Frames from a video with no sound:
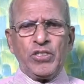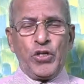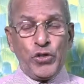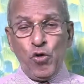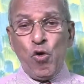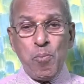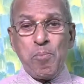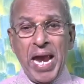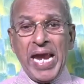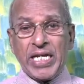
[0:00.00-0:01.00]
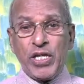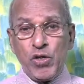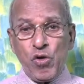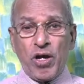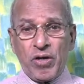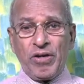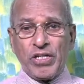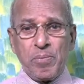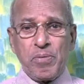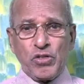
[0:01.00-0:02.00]
do you make your
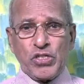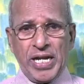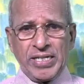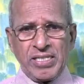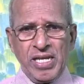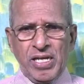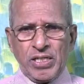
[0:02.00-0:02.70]
contributions